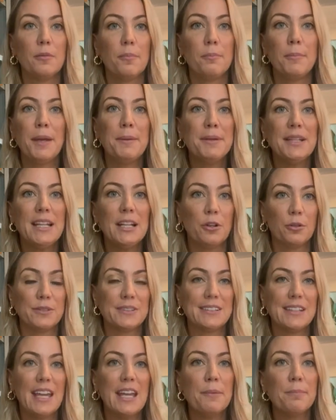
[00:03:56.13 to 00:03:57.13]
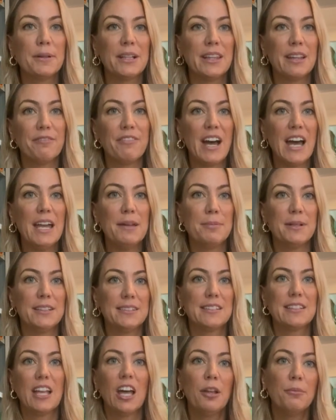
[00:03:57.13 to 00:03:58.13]
Maybe they don't say it, but the vibe
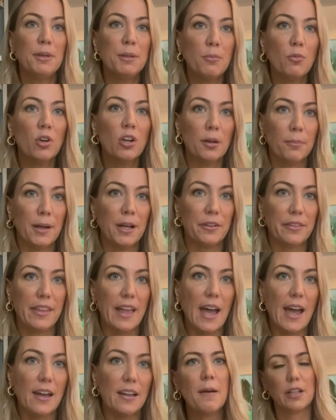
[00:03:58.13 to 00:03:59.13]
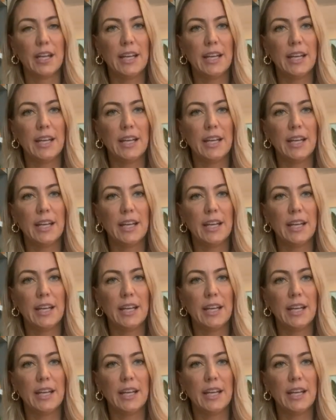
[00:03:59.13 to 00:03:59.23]
is, tell me more about that.